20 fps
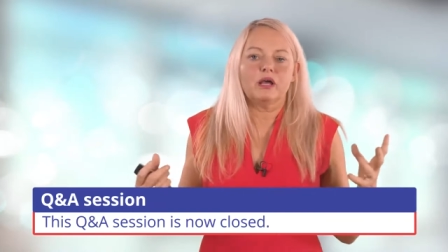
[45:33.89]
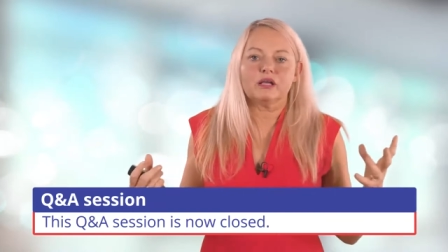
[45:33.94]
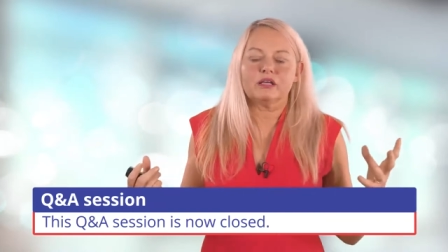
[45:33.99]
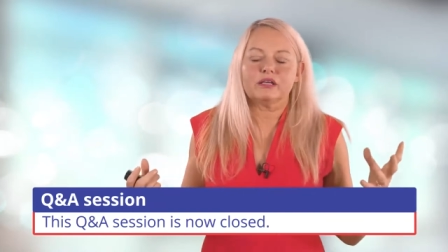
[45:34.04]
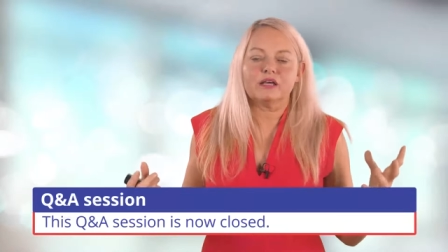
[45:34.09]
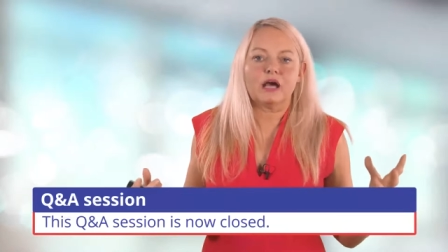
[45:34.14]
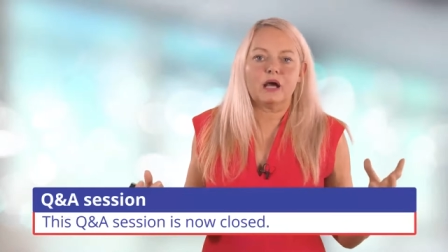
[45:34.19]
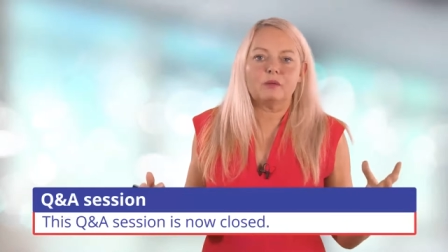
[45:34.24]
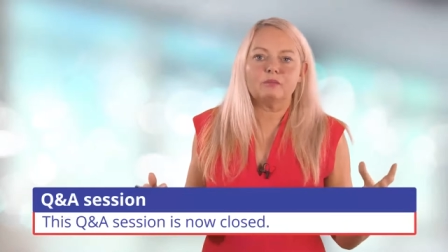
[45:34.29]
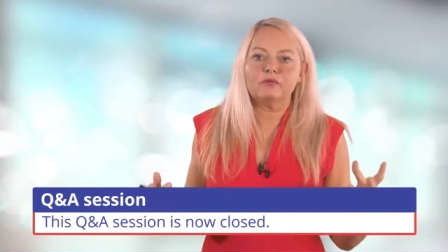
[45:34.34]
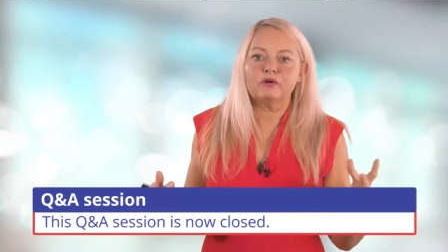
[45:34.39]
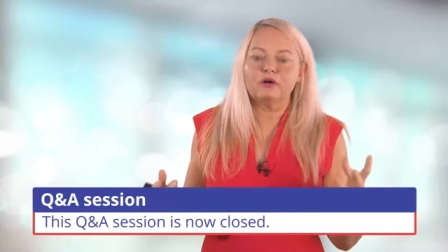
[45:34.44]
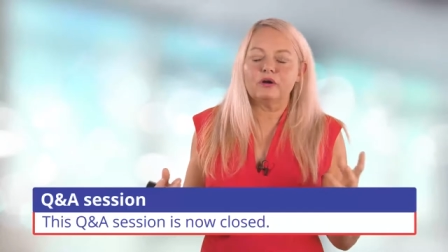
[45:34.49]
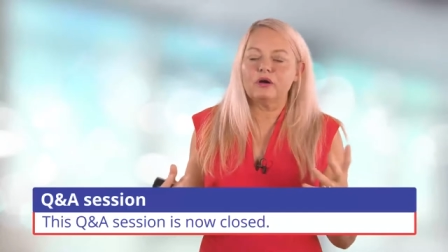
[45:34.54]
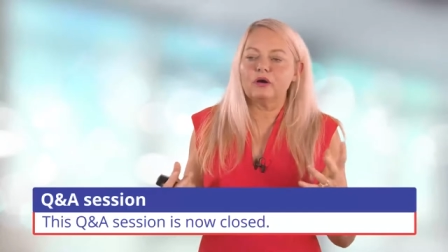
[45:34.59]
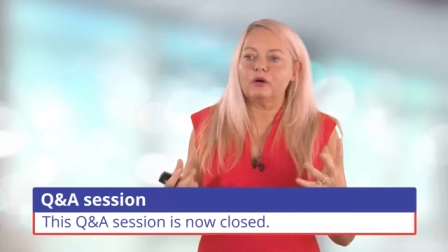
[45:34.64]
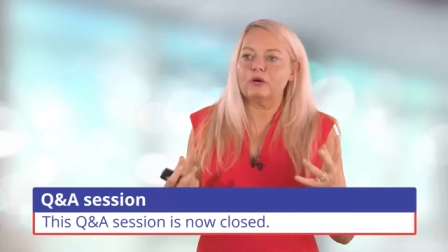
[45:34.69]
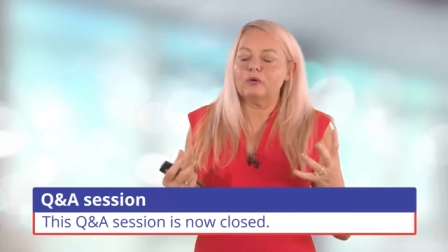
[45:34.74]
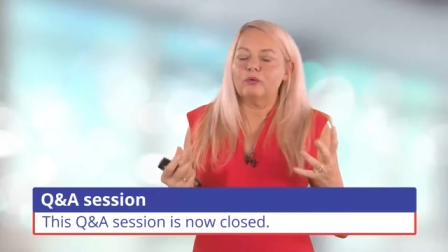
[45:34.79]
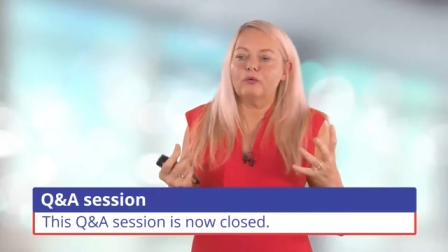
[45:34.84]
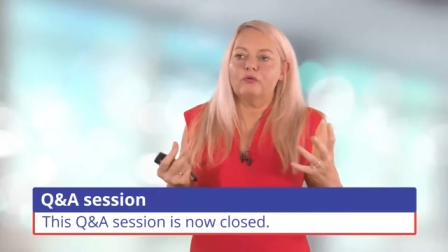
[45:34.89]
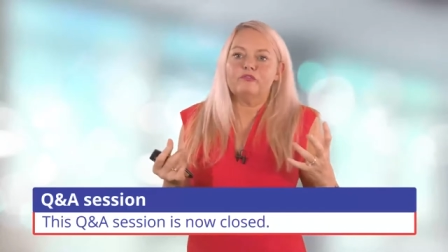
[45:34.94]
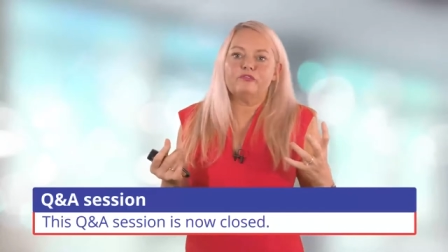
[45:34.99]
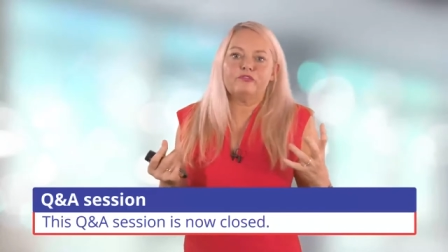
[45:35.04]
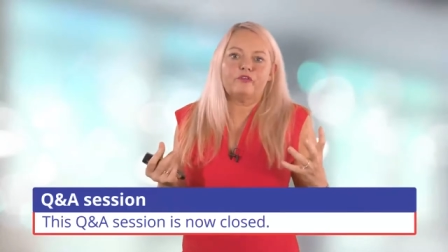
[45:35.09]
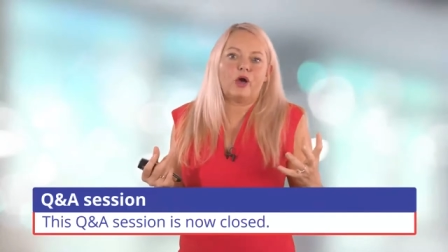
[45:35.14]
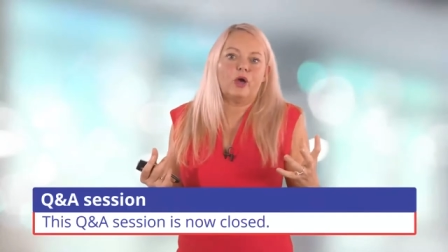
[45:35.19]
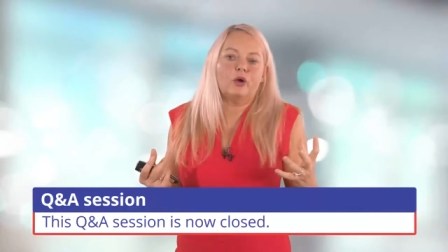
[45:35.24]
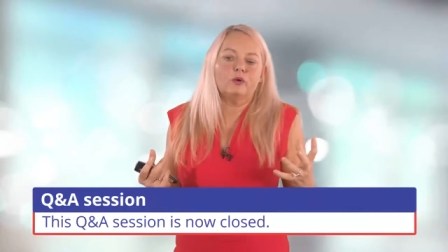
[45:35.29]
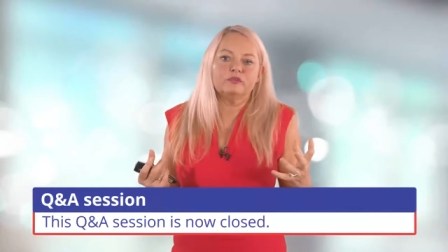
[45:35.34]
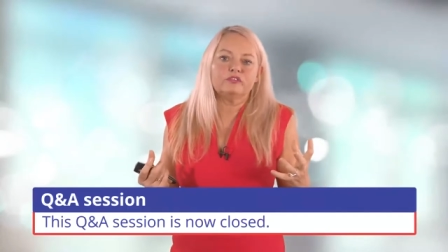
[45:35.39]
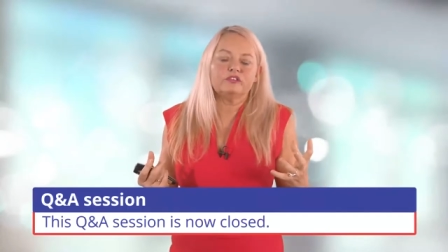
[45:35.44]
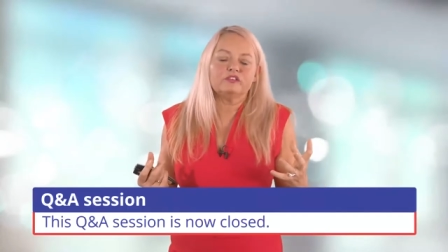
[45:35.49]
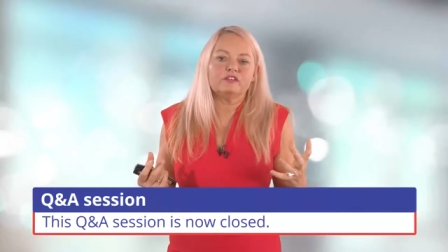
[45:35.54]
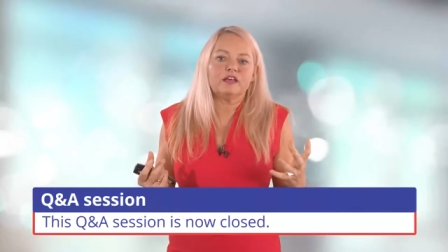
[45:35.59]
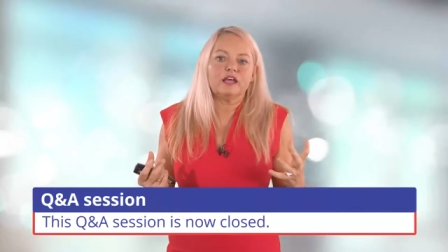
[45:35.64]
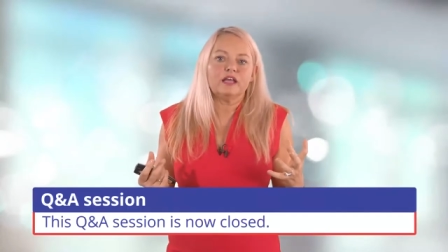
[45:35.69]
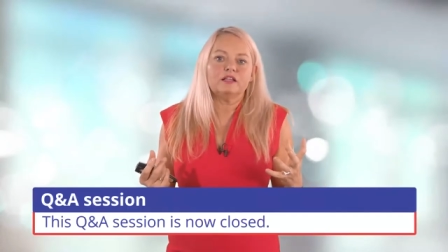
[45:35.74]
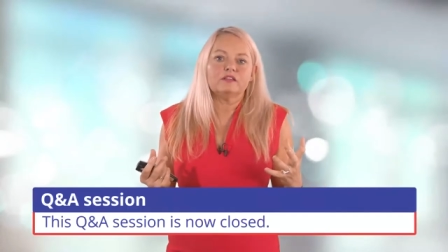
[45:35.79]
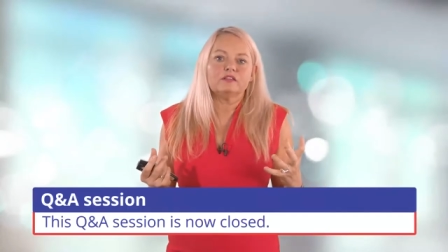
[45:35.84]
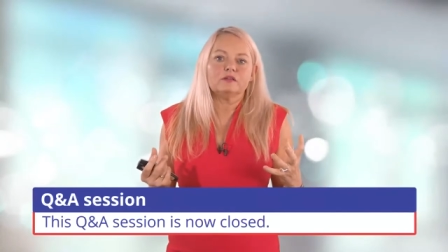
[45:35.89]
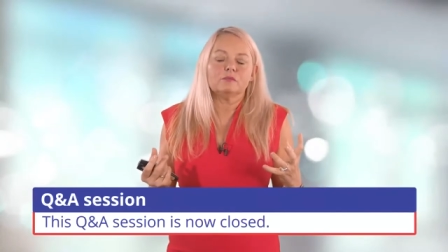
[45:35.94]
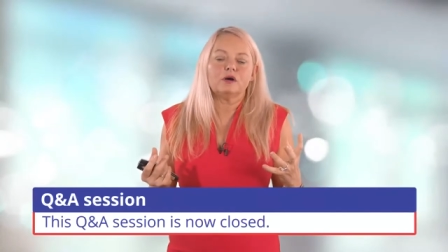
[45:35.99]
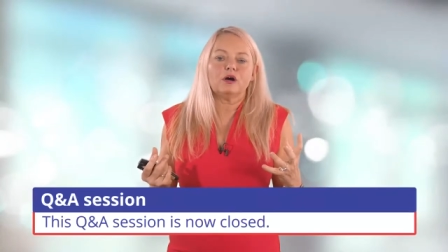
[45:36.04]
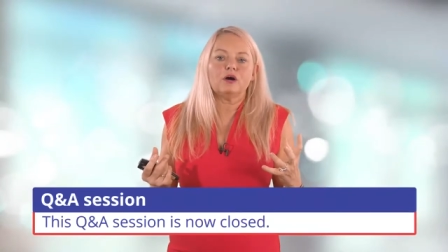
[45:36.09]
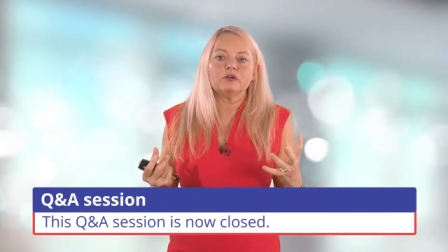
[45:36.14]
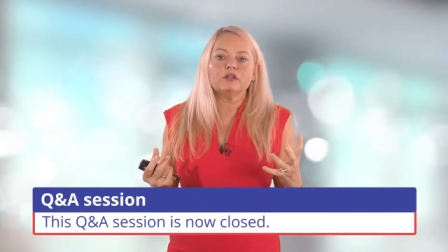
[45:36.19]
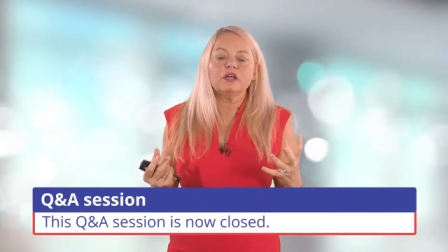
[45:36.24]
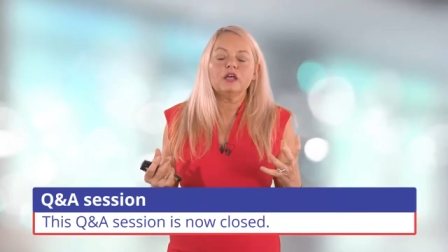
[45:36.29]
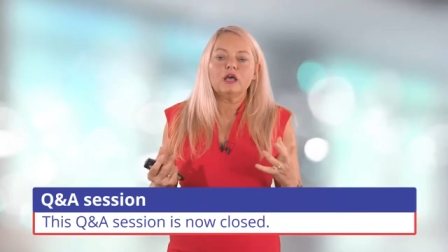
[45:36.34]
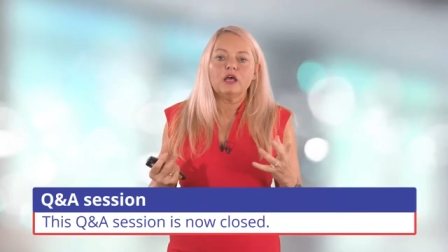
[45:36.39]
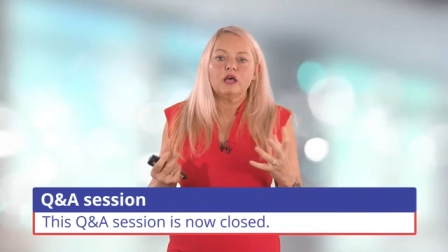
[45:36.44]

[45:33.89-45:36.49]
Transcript: camera or phone to take them on.